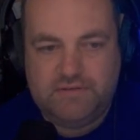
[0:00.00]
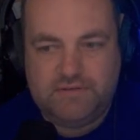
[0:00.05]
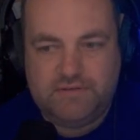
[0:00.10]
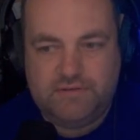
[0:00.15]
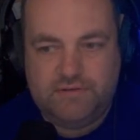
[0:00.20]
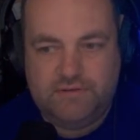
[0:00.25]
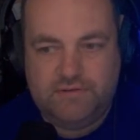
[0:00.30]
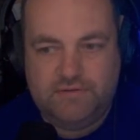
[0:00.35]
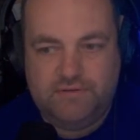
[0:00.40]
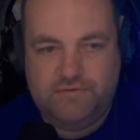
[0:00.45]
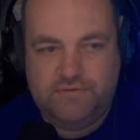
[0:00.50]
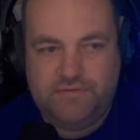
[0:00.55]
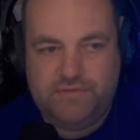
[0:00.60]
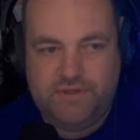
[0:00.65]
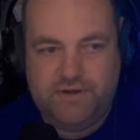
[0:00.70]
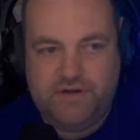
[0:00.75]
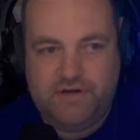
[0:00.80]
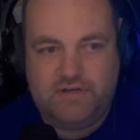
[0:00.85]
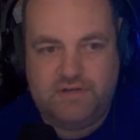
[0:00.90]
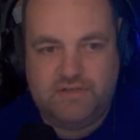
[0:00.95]
so
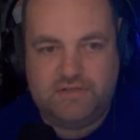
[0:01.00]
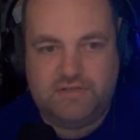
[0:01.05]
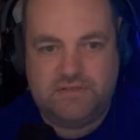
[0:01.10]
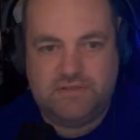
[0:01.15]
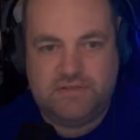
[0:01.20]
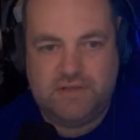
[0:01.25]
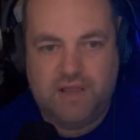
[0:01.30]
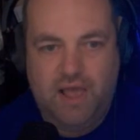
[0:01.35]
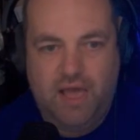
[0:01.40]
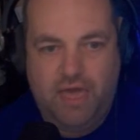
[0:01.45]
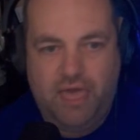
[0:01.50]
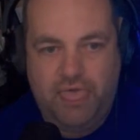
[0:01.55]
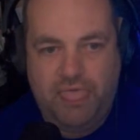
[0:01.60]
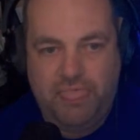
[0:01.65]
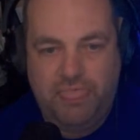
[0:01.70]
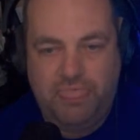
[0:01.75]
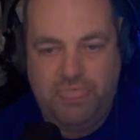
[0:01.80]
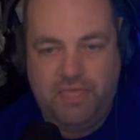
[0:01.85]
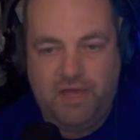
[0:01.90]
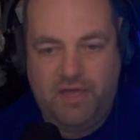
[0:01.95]
there's
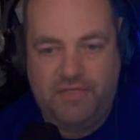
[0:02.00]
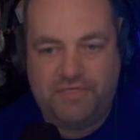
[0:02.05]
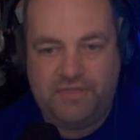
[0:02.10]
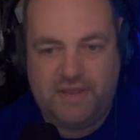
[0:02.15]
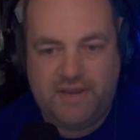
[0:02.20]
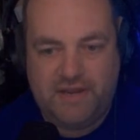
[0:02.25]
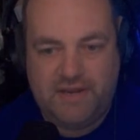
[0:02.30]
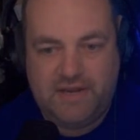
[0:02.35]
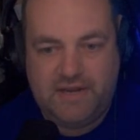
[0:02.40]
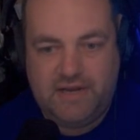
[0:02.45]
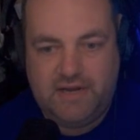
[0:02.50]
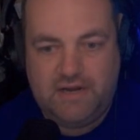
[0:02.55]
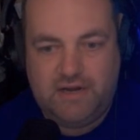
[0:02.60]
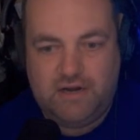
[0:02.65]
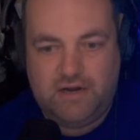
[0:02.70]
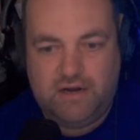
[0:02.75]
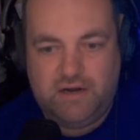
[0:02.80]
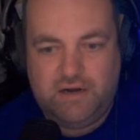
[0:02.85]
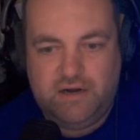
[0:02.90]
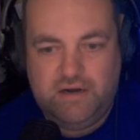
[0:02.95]
nothing
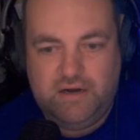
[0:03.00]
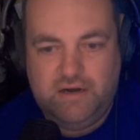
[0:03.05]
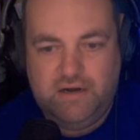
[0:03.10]
here.